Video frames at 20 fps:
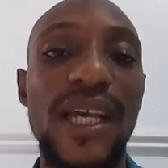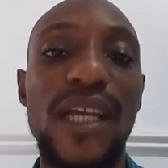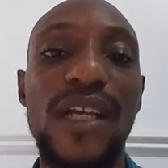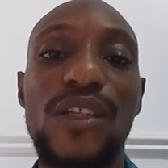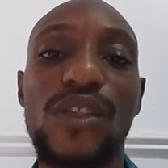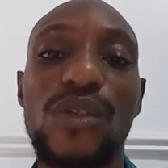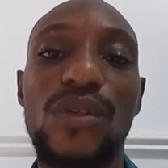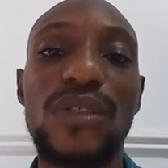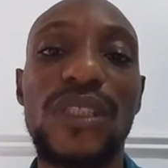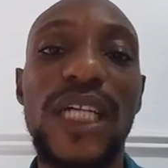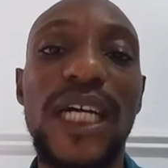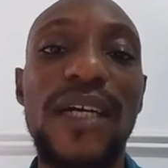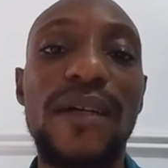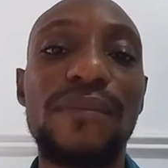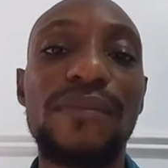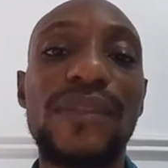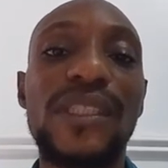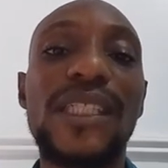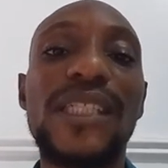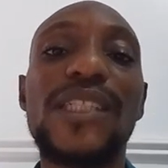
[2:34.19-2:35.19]

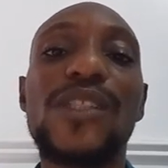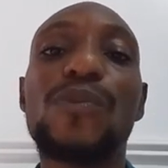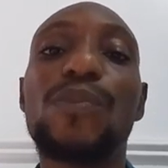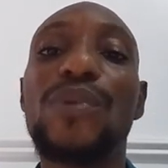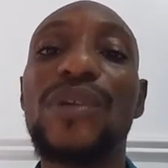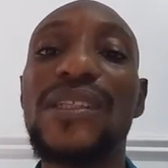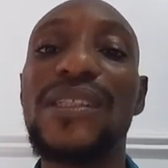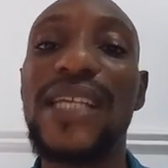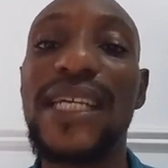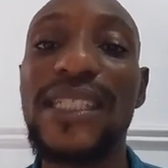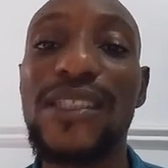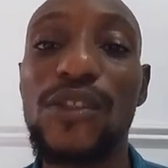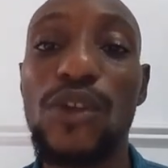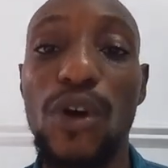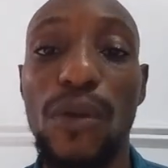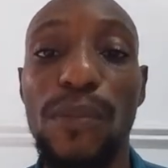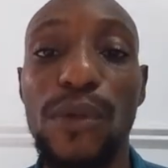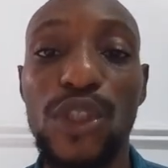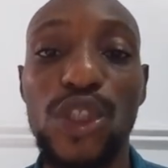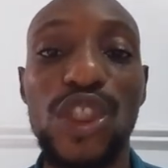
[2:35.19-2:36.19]
So, this presents
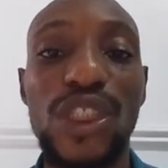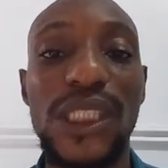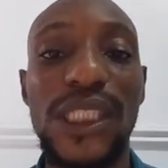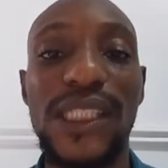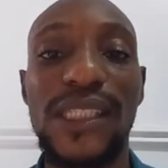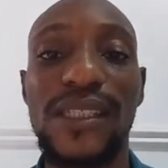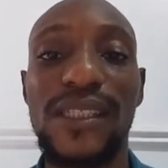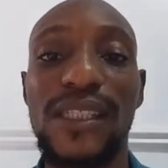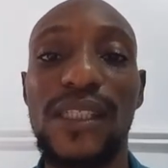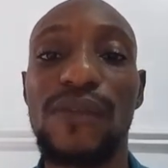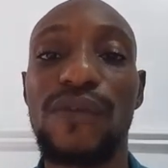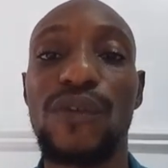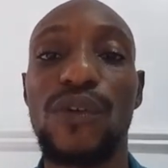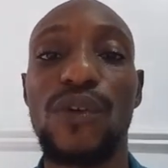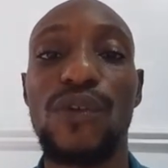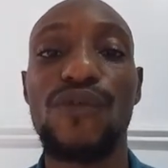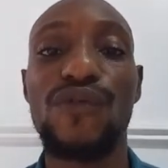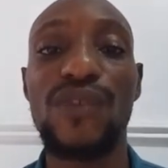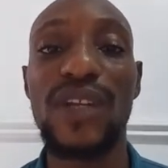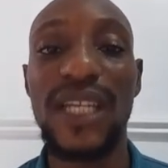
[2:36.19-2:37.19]
opportunities
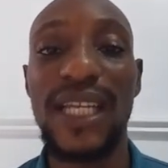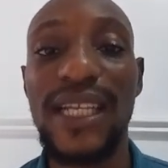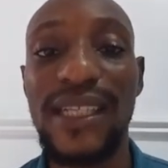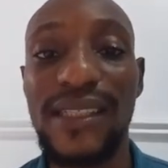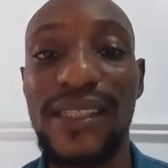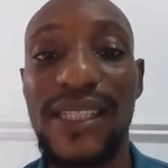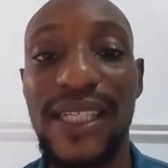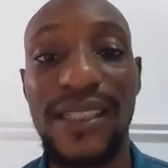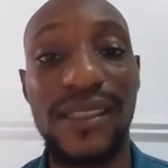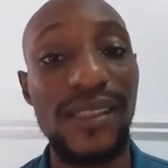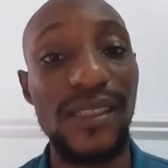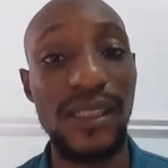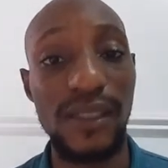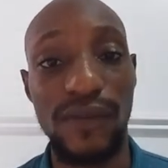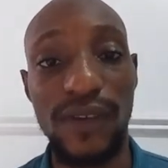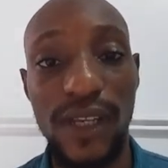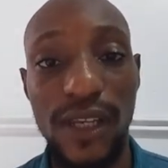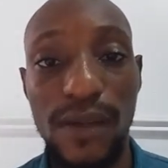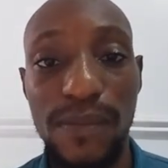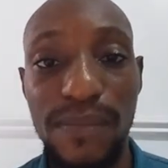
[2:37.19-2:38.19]
for real estate
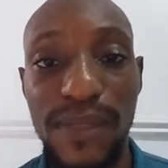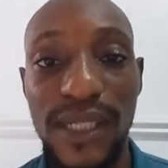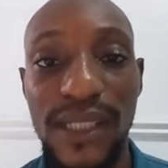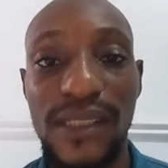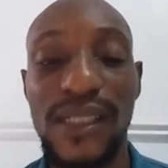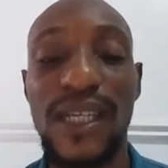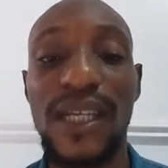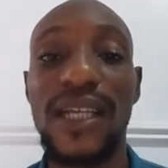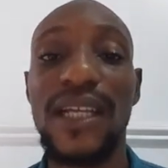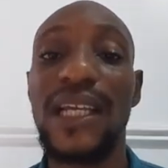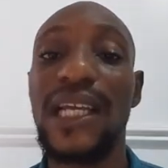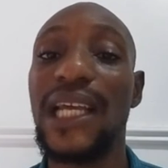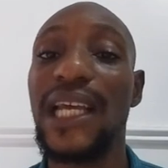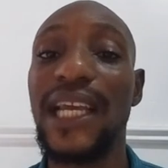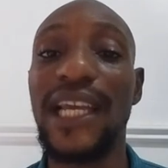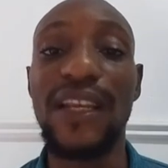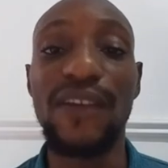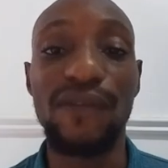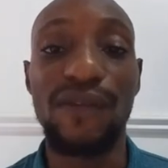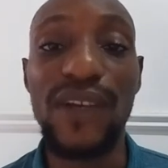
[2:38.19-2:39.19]
developers,
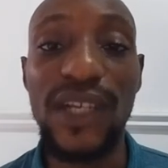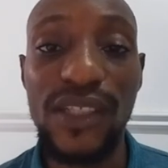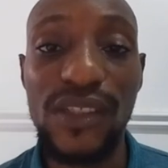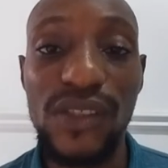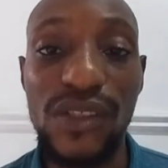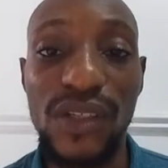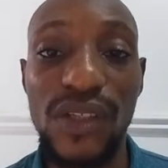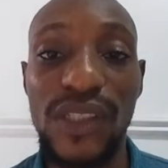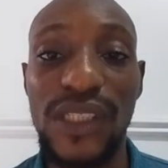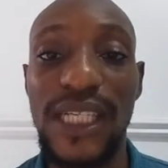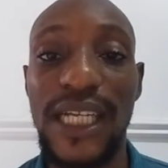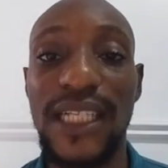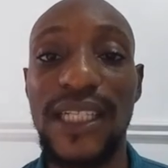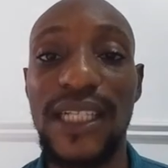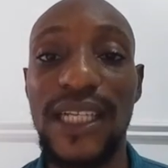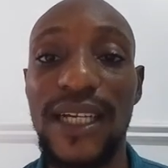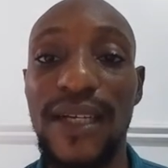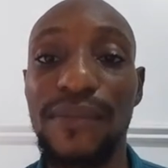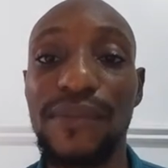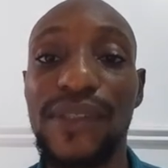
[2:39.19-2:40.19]
investors,
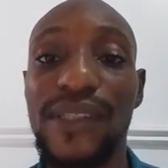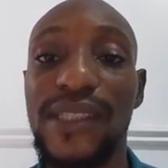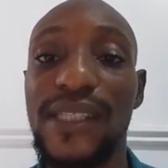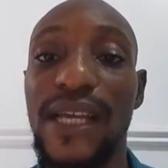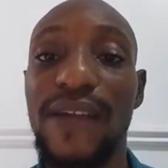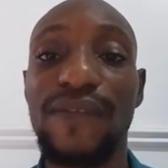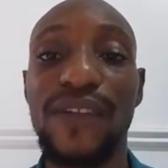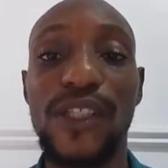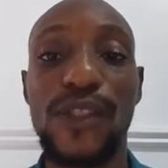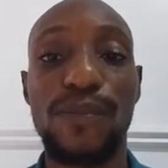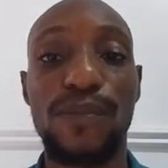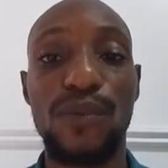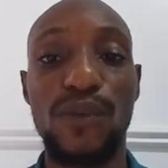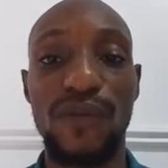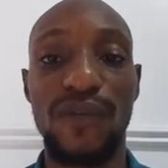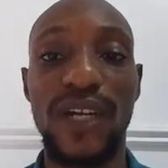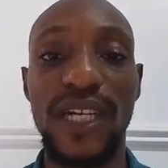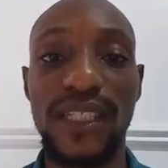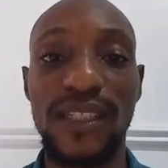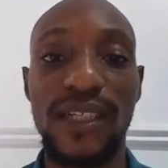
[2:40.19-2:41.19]
and service
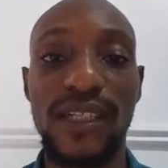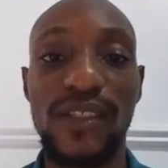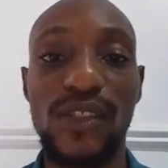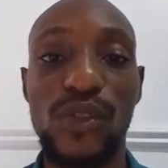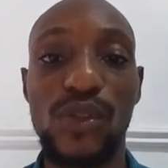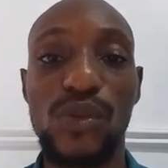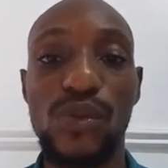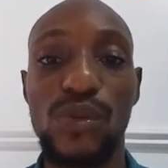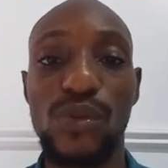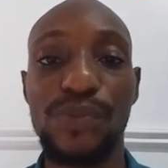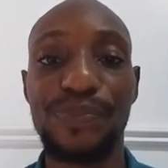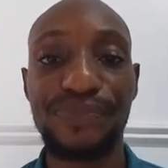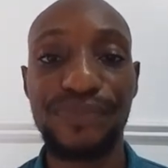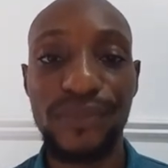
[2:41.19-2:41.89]
providers to